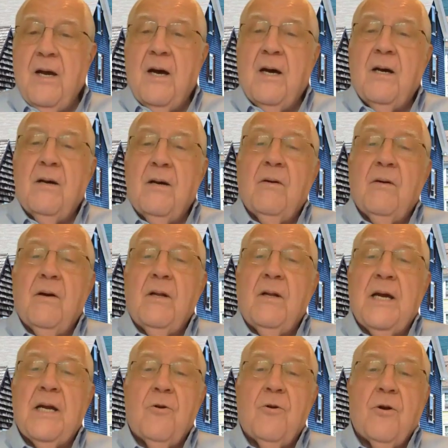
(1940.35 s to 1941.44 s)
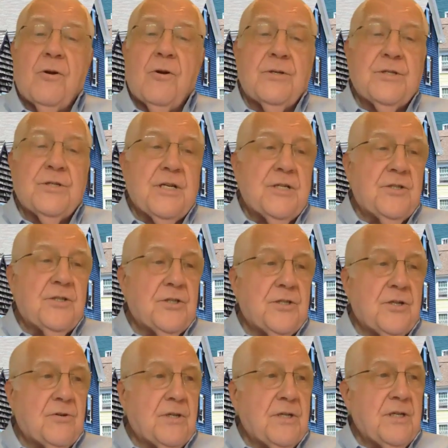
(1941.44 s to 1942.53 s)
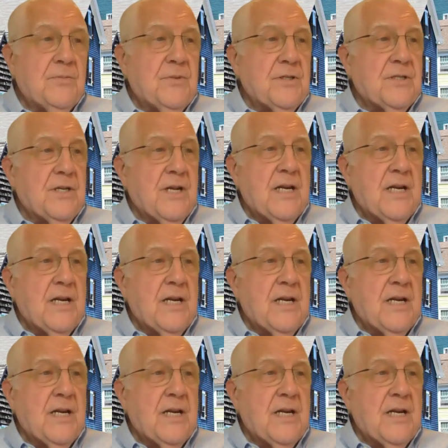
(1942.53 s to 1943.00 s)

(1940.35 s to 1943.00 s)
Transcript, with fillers: Uh, a lot of organizations don't keep this